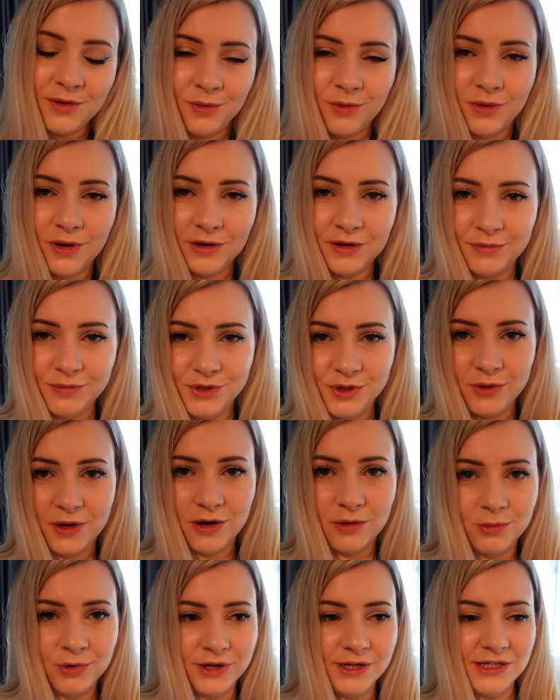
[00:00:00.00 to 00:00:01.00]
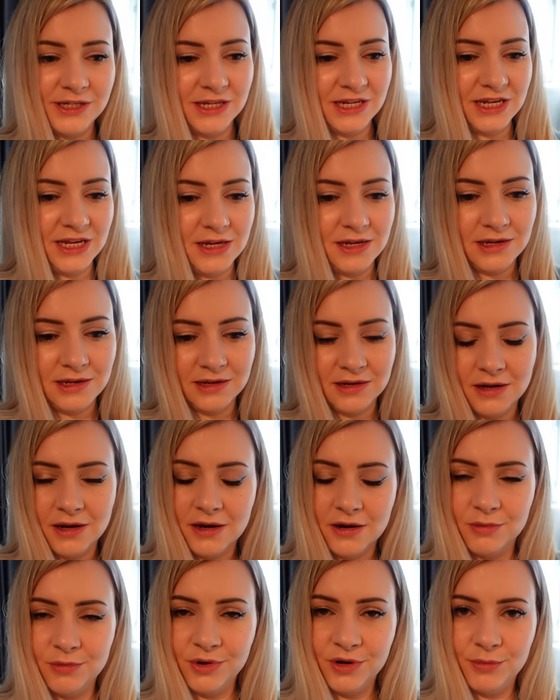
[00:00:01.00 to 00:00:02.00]
Welcome to Aomori City in
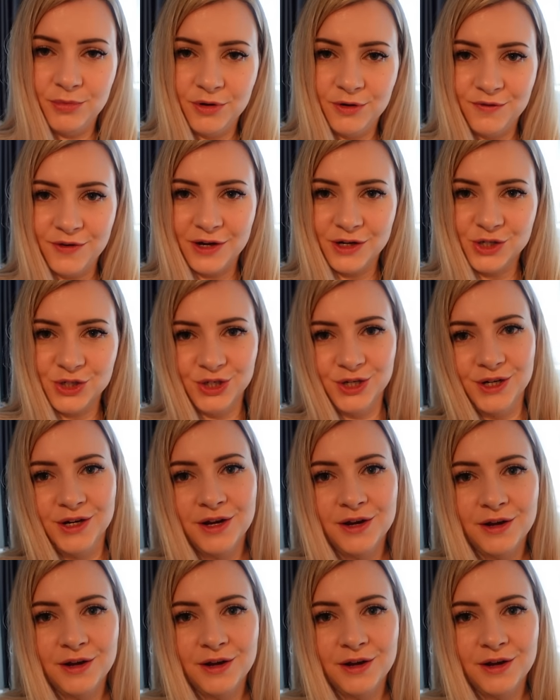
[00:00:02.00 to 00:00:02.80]
Aomori Prefecture.